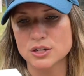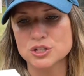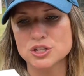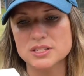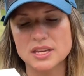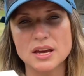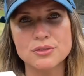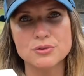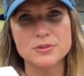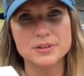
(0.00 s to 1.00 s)
just get
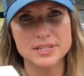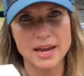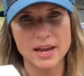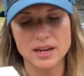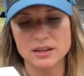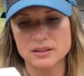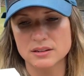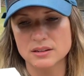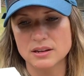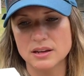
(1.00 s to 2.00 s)
through the day
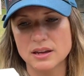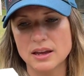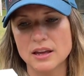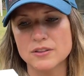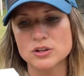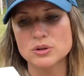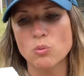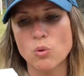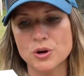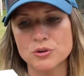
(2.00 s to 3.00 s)
and there's a
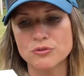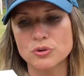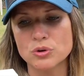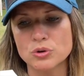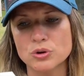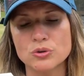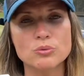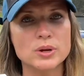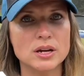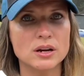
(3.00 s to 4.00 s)
wonderful
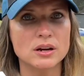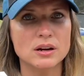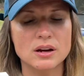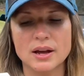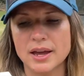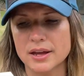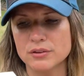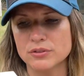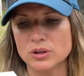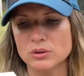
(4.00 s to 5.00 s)
career ahead
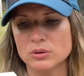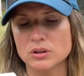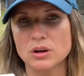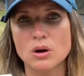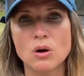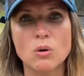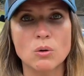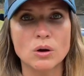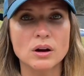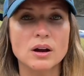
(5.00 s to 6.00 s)
of you.
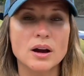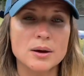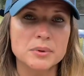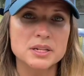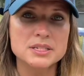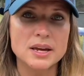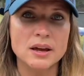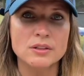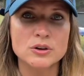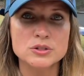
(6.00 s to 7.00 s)
Or I'm going to
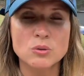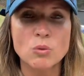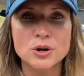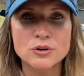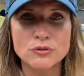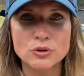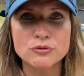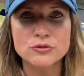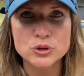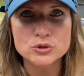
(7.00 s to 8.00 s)
say, there's a wonderful
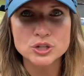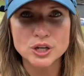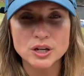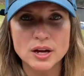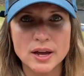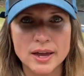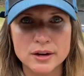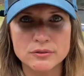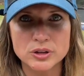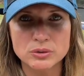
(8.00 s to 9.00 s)
future ahead
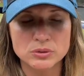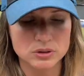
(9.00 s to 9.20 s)
of you.